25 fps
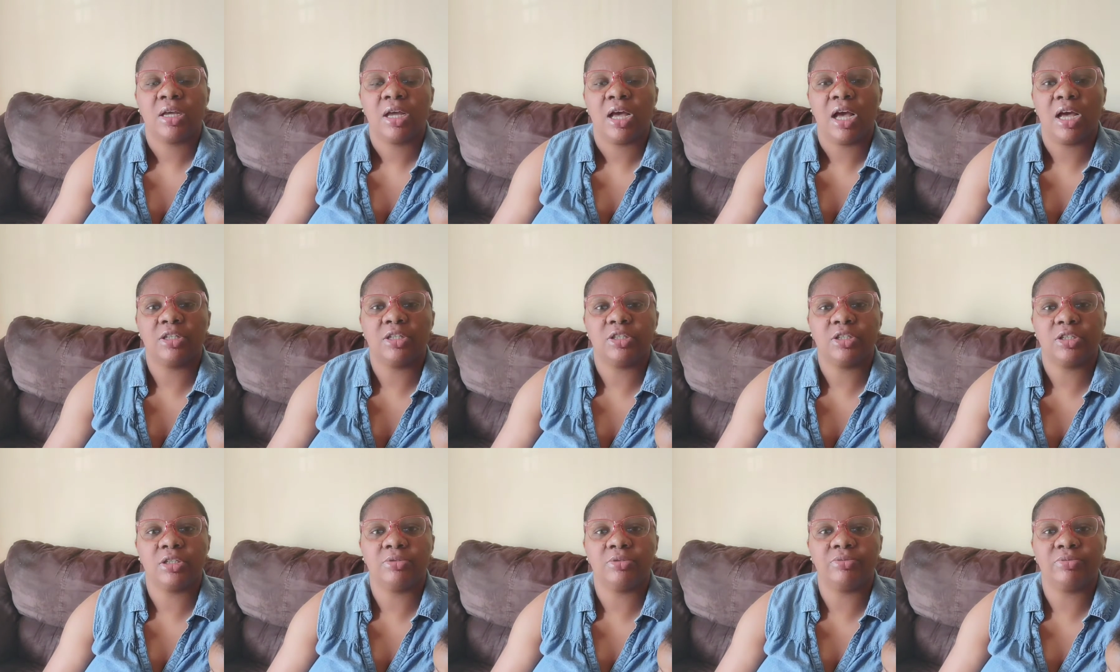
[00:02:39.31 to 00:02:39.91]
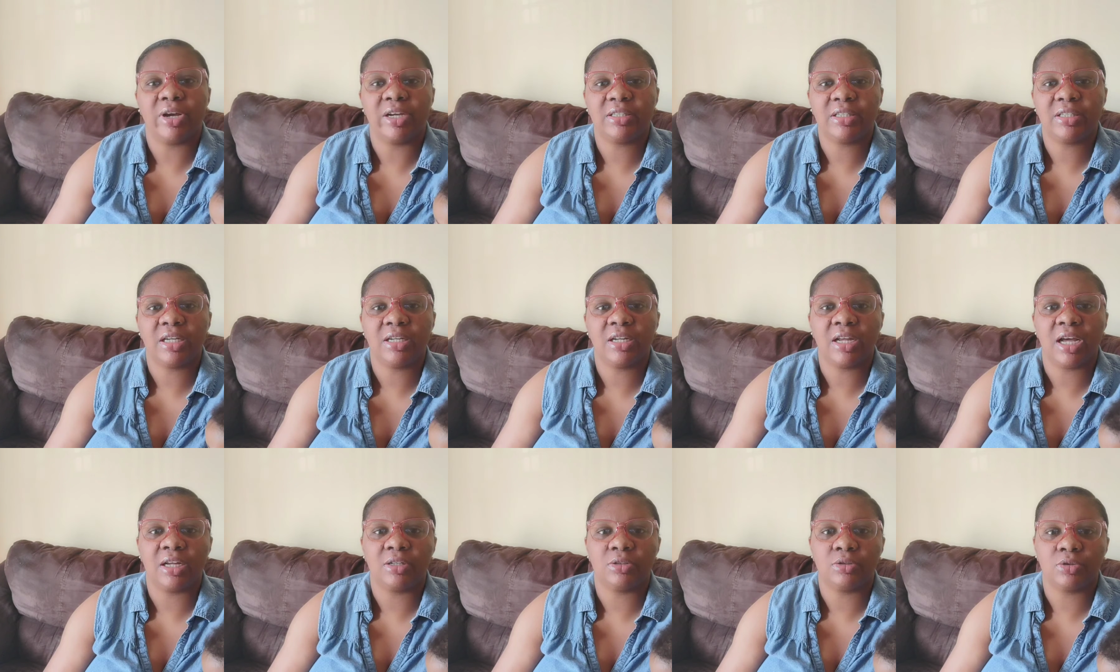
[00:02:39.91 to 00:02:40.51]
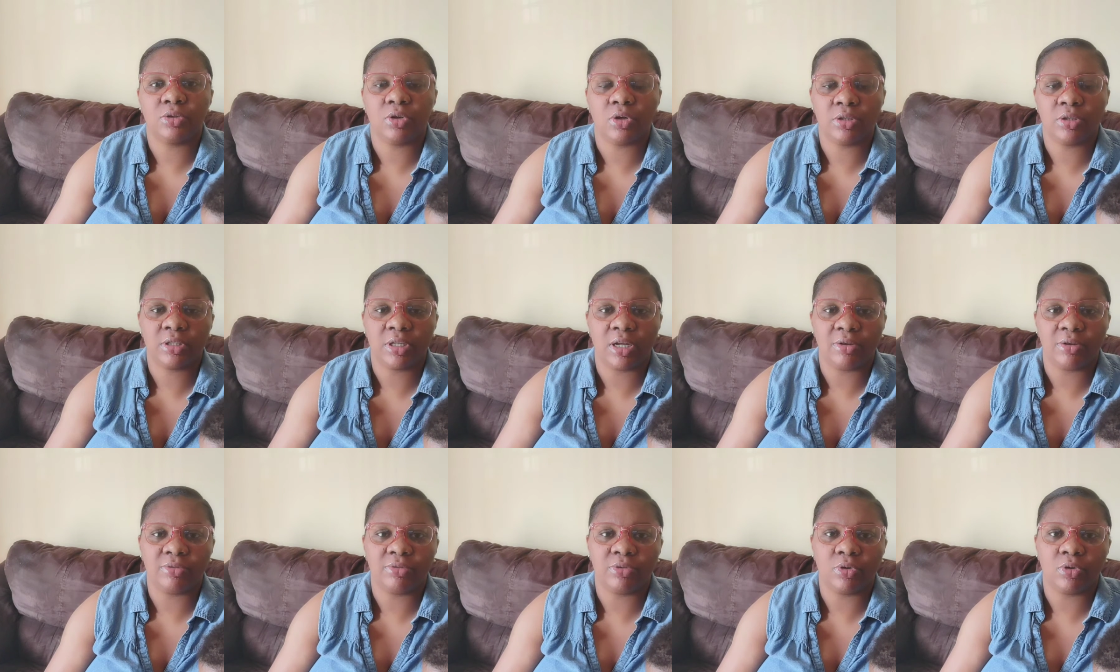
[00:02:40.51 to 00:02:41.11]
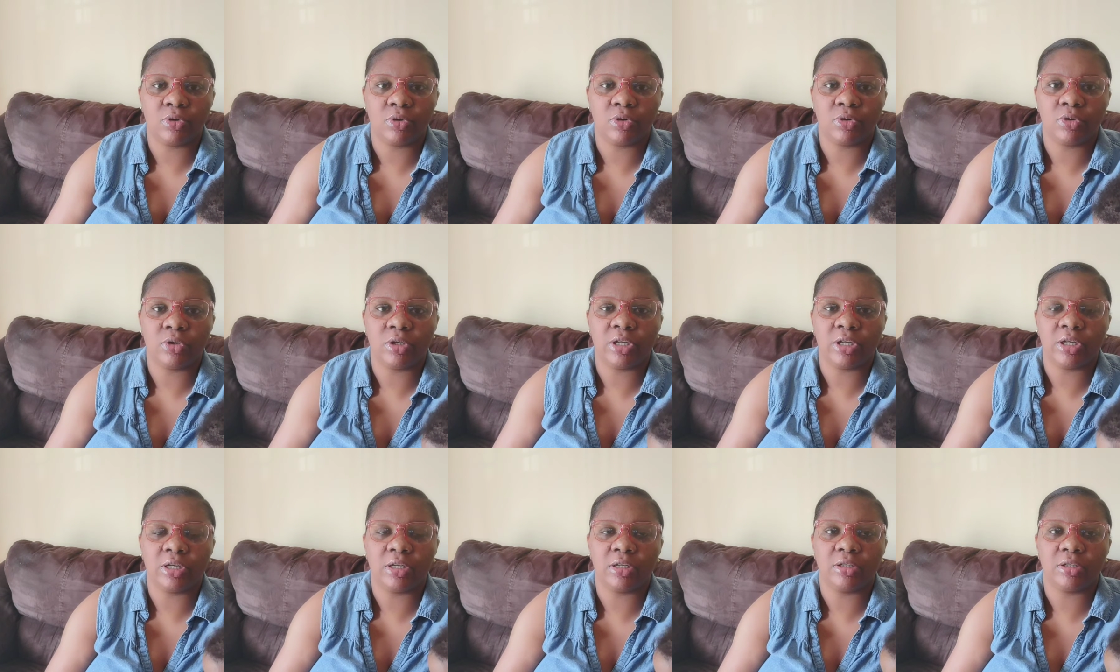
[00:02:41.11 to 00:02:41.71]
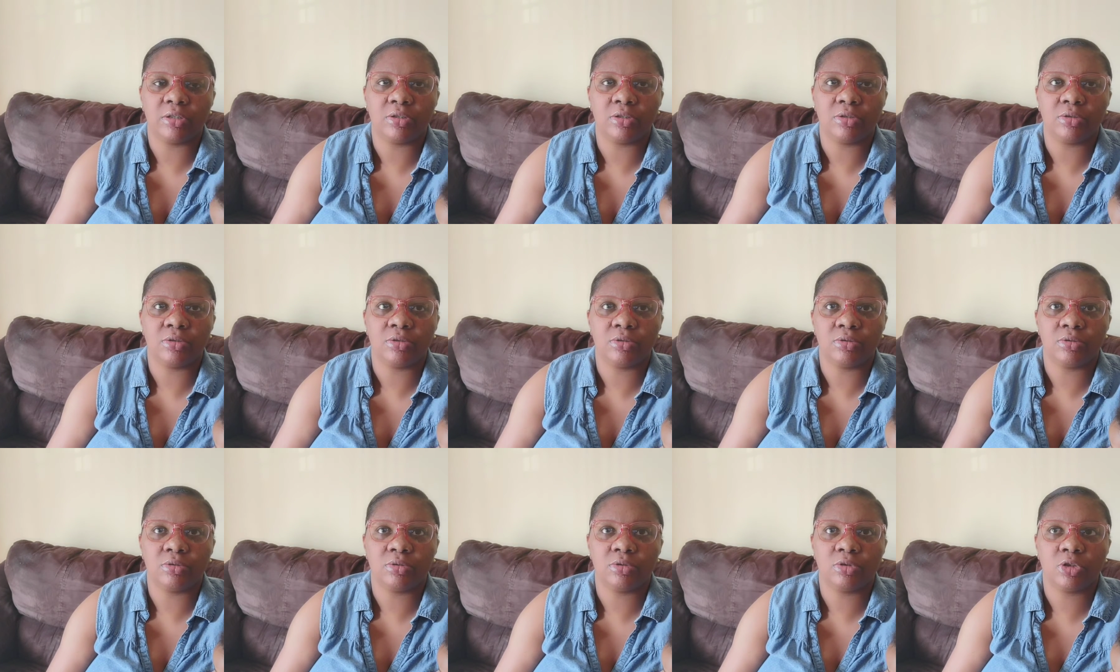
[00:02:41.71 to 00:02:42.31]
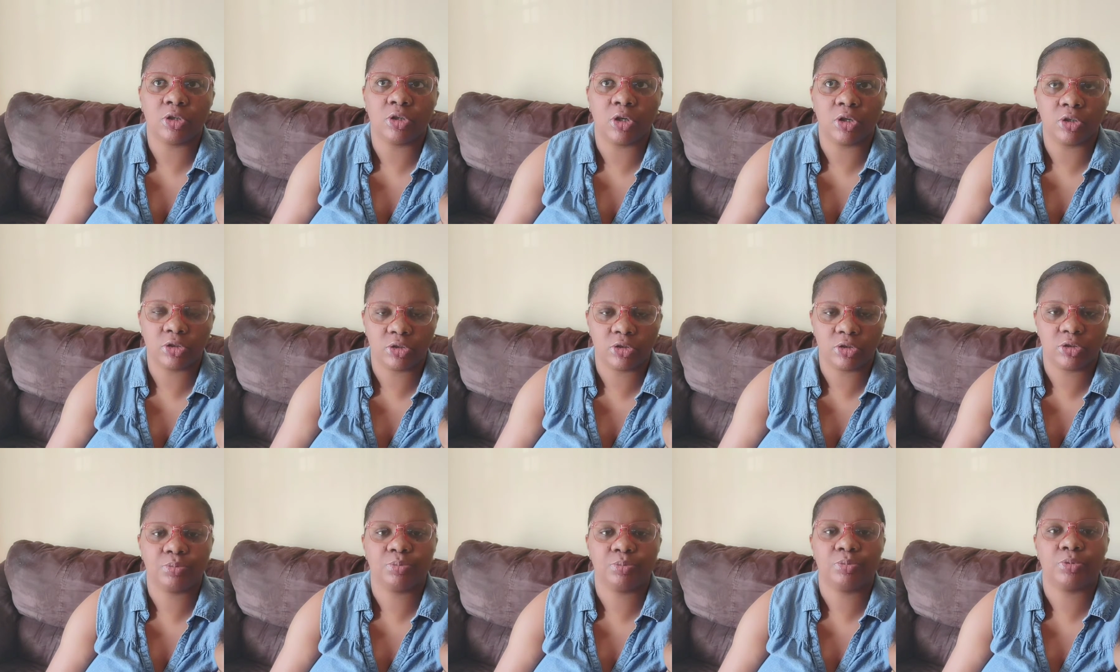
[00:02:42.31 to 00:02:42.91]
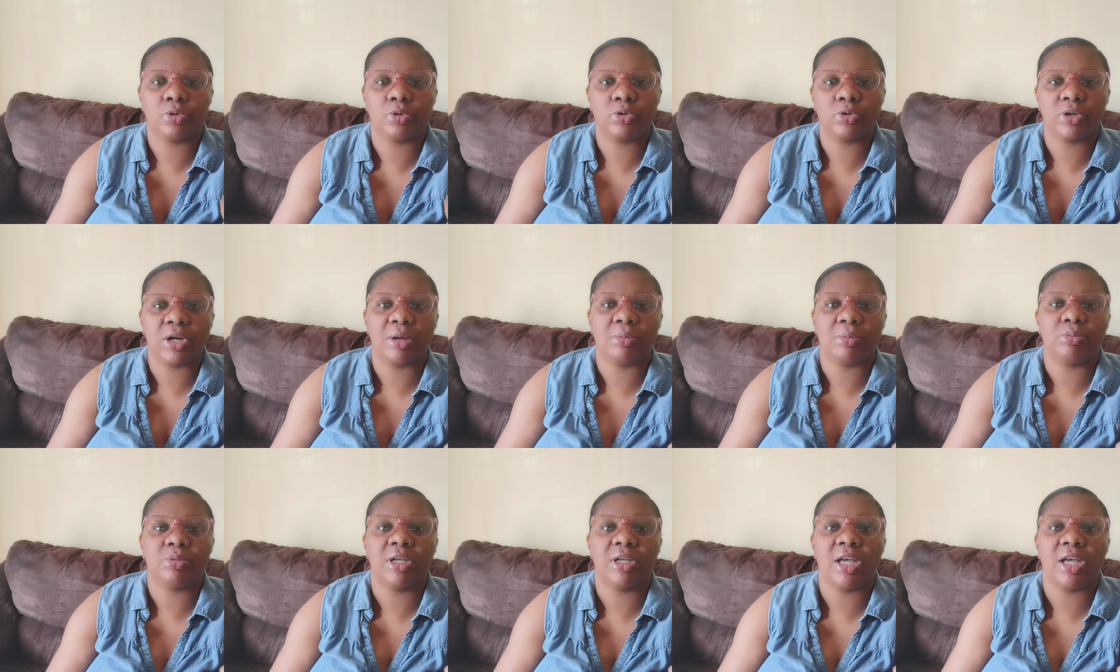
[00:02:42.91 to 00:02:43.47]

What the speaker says: and she invited her daughter for a church program.